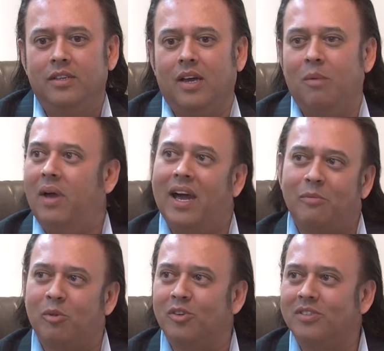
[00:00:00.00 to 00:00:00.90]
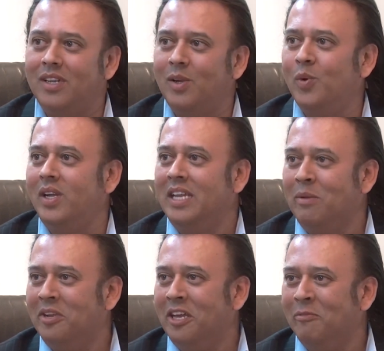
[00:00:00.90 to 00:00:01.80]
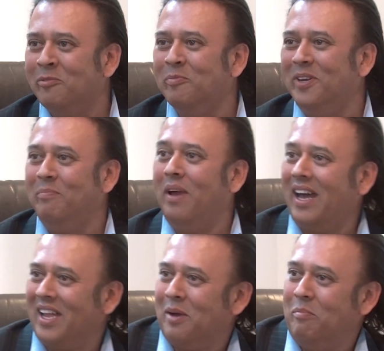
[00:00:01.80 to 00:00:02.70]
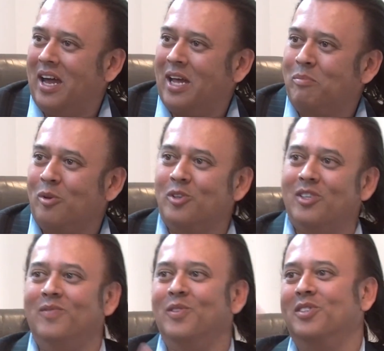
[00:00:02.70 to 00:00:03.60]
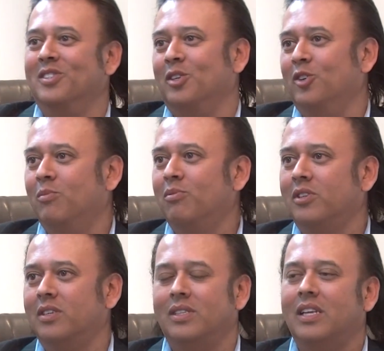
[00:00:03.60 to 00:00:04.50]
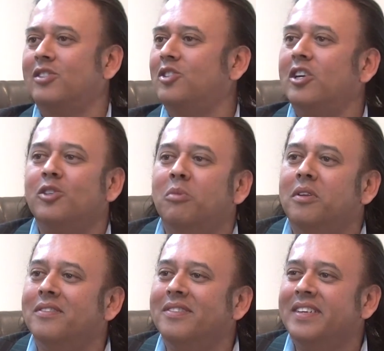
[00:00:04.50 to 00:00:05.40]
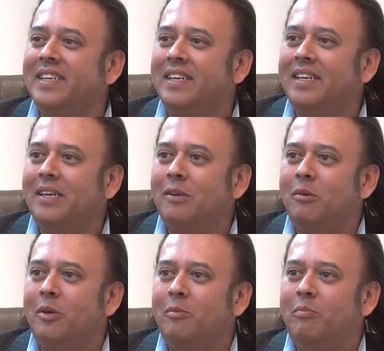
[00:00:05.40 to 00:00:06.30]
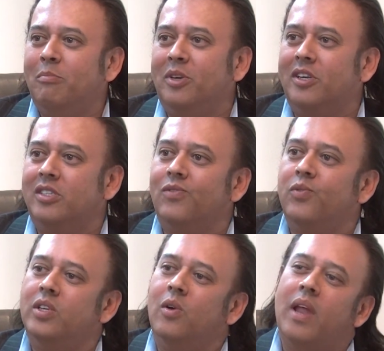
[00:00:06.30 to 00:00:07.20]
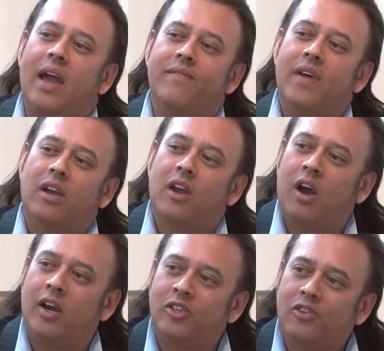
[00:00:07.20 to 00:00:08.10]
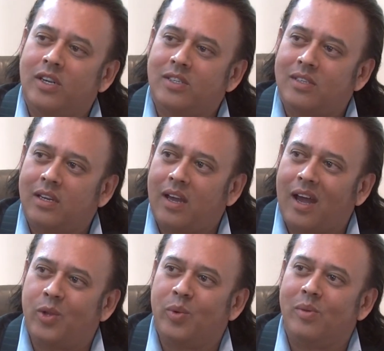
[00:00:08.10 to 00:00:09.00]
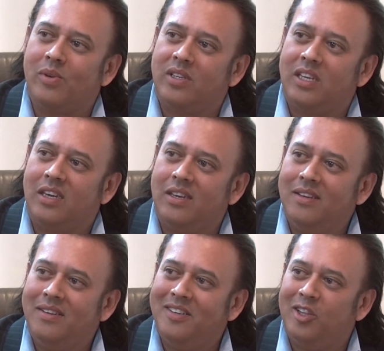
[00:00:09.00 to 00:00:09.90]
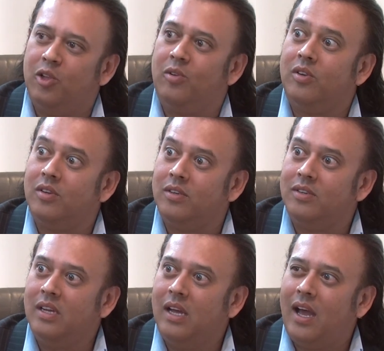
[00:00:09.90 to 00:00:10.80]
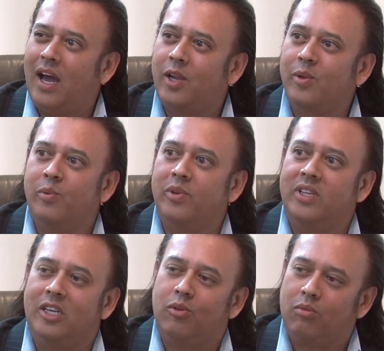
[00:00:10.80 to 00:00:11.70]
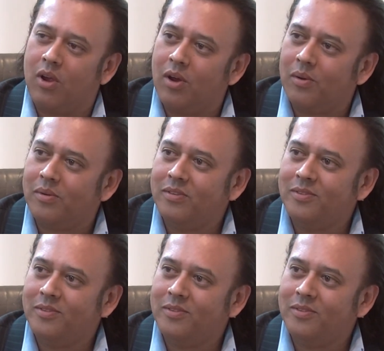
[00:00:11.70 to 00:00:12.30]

a bad person, I don't want to name names, but a bad person versus a good person, that's judgment. Because if we don't have that contrast, how do we really learn? How do we really grow?